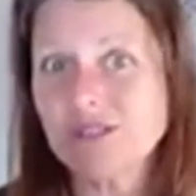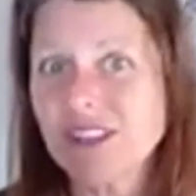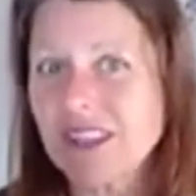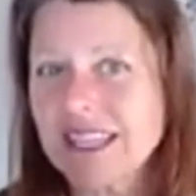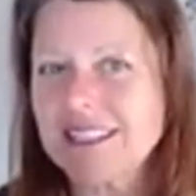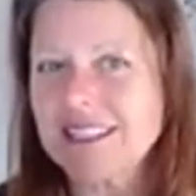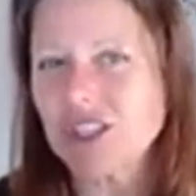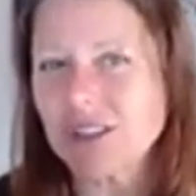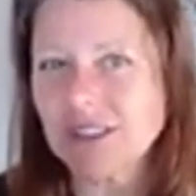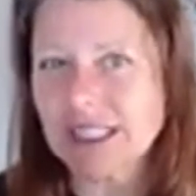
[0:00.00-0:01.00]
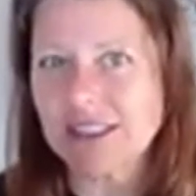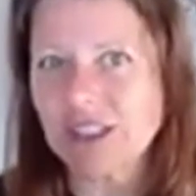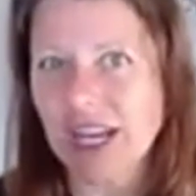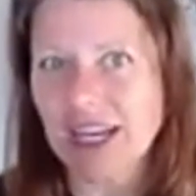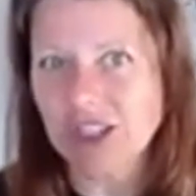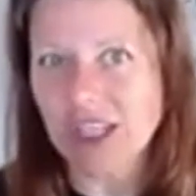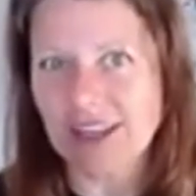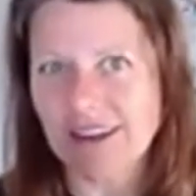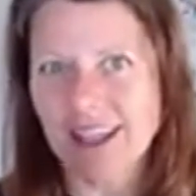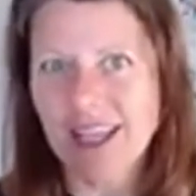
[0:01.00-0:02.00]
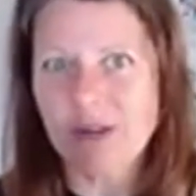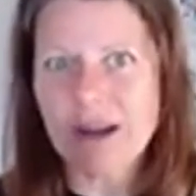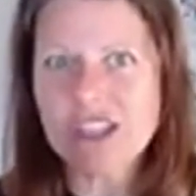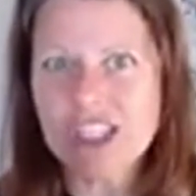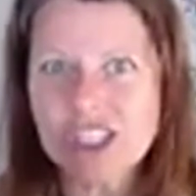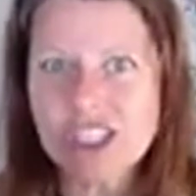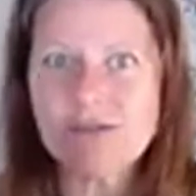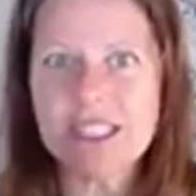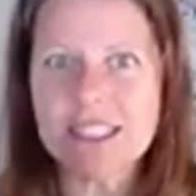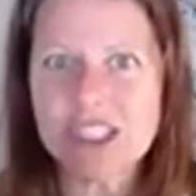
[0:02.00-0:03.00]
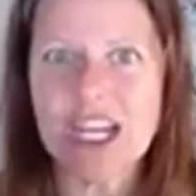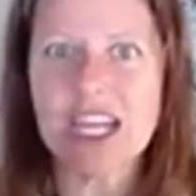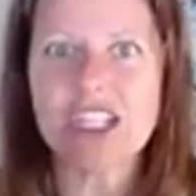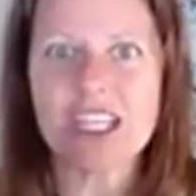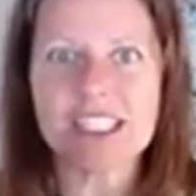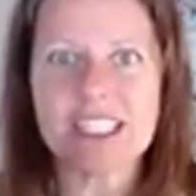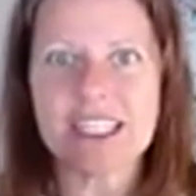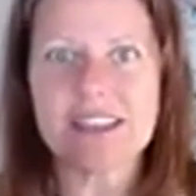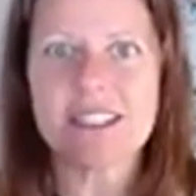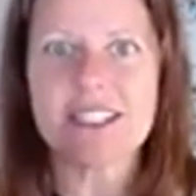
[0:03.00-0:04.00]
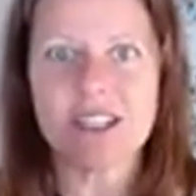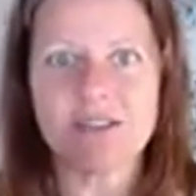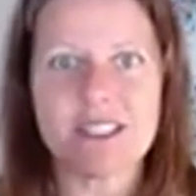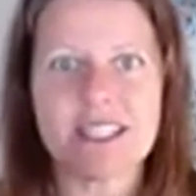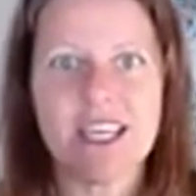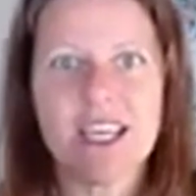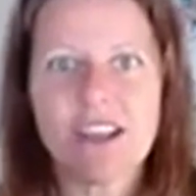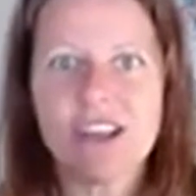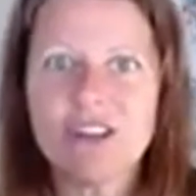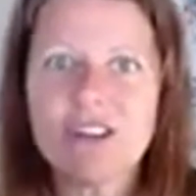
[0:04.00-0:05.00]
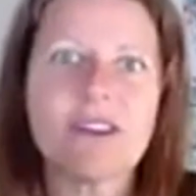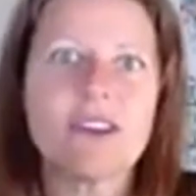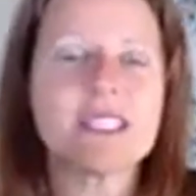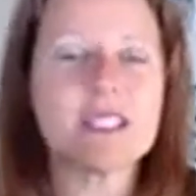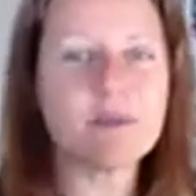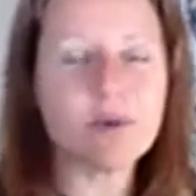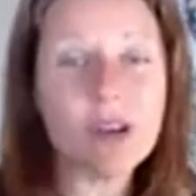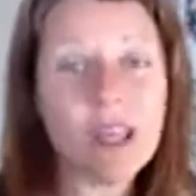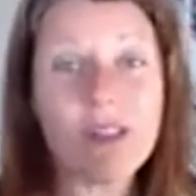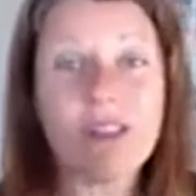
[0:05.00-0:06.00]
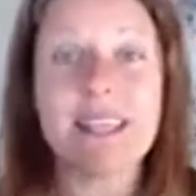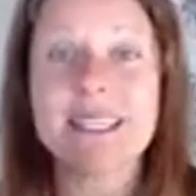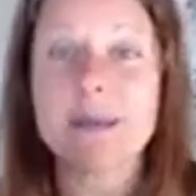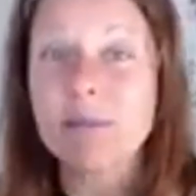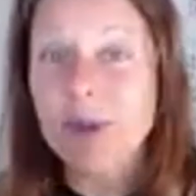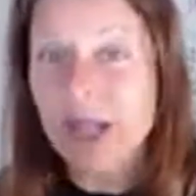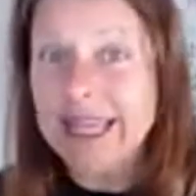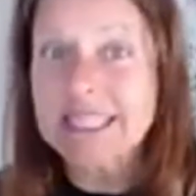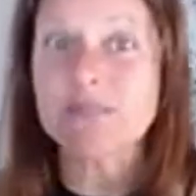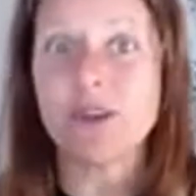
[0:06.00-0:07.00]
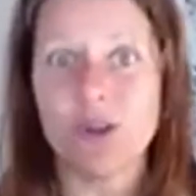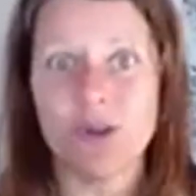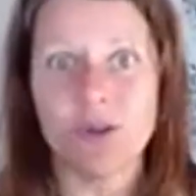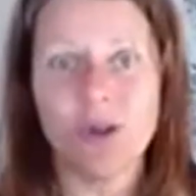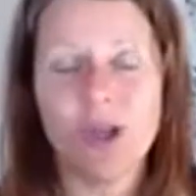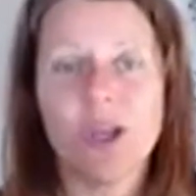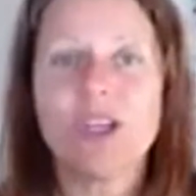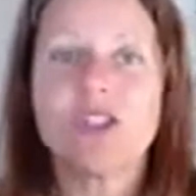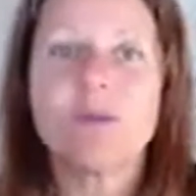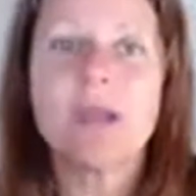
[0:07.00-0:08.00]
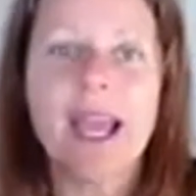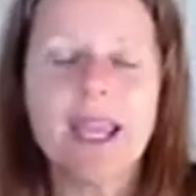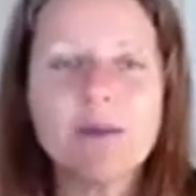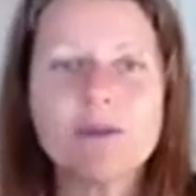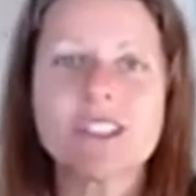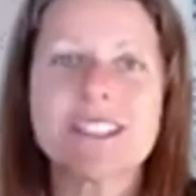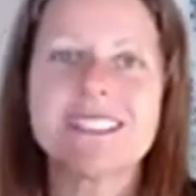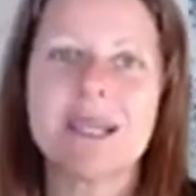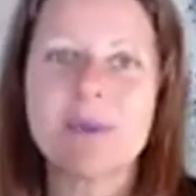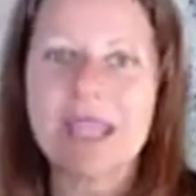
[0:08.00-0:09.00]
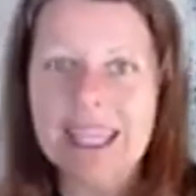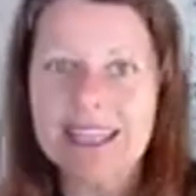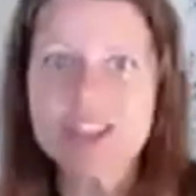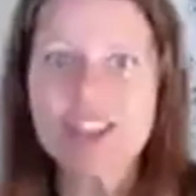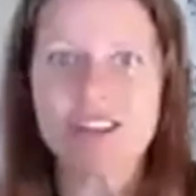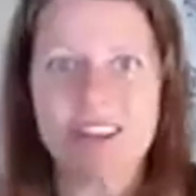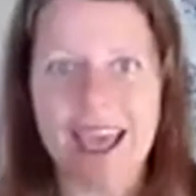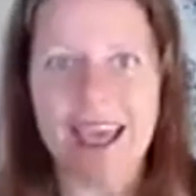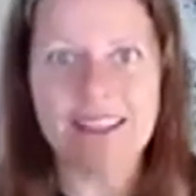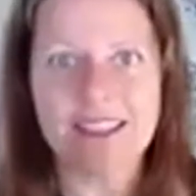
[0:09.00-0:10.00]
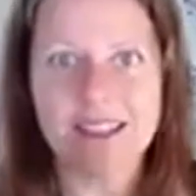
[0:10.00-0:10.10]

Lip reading: things are shifting and changing, they're actually shifting and changing underneath the surface. The universe is putting things in place for you to be able to step into that